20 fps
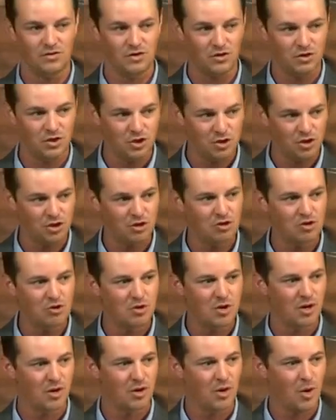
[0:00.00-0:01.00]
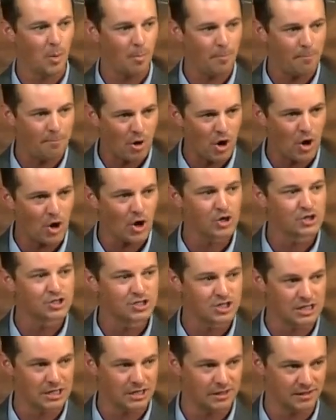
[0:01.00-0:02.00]
do you
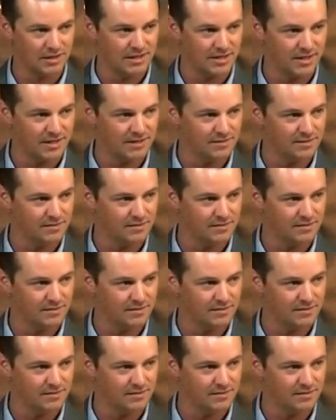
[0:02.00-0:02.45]
personally